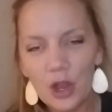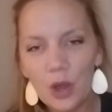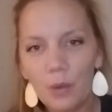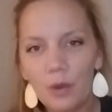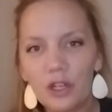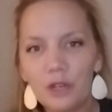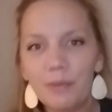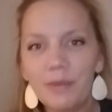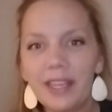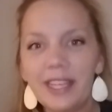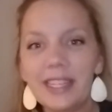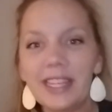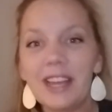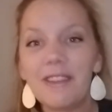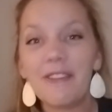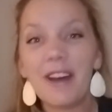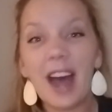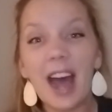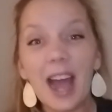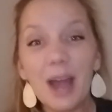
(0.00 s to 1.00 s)
which means
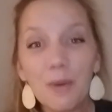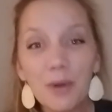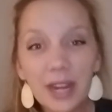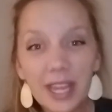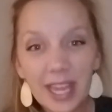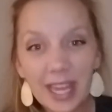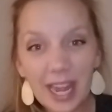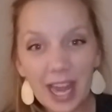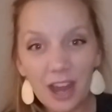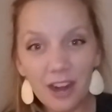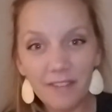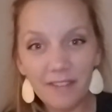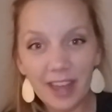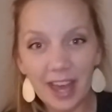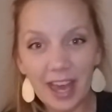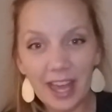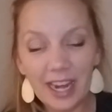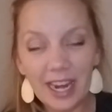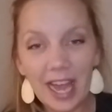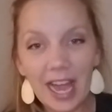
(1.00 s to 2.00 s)
if I want to get out of
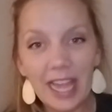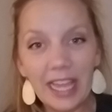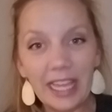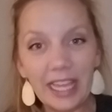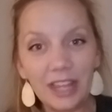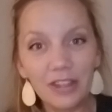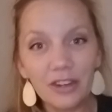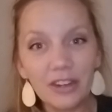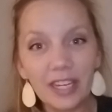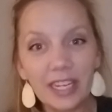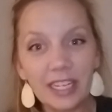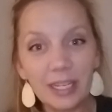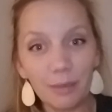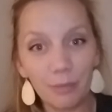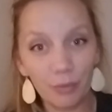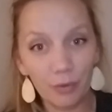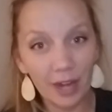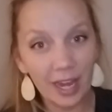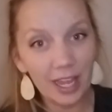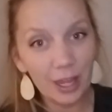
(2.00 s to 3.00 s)
that, I either need to
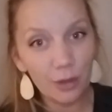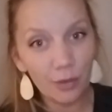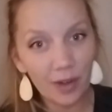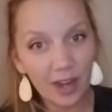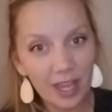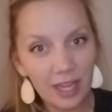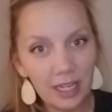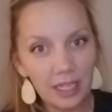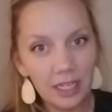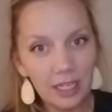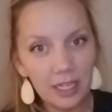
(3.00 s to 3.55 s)
break thread